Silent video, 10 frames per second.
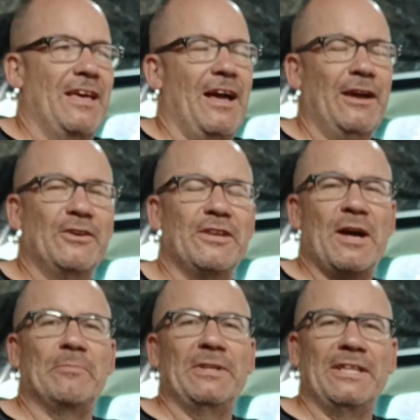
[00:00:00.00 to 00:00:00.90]
I could
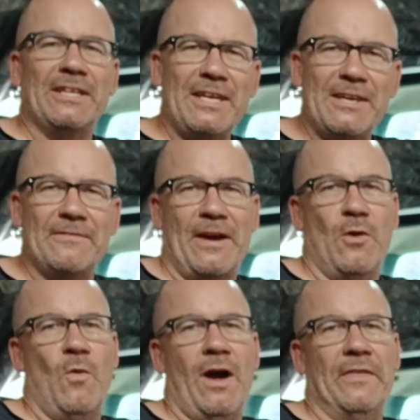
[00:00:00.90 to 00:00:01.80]
not believe how
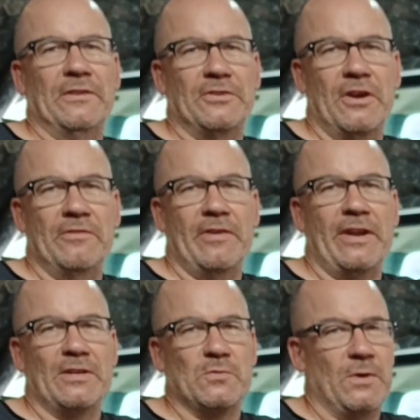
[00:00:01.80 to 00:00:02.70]
wide the turning
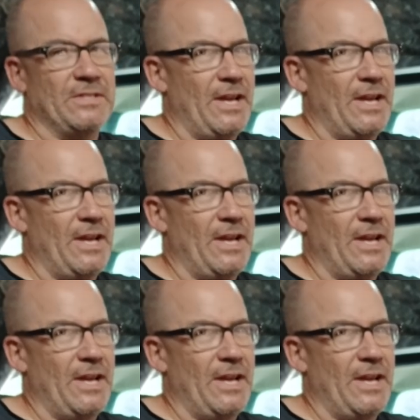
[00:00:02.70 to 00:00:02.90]
radius was.